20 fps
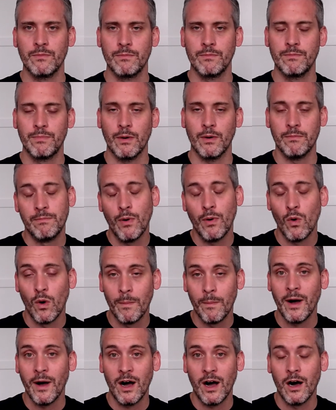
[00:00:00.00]

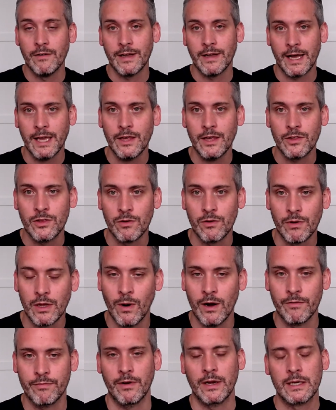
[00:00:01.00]
poor part of our history,
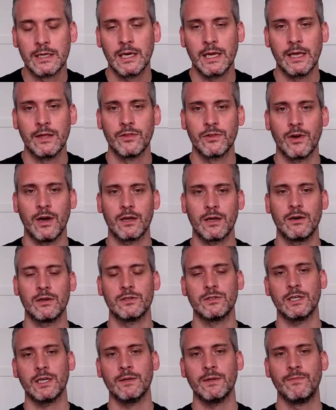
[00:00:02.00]
quite frankly, in
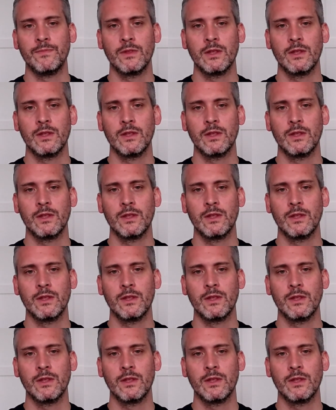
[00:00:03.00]
psychology.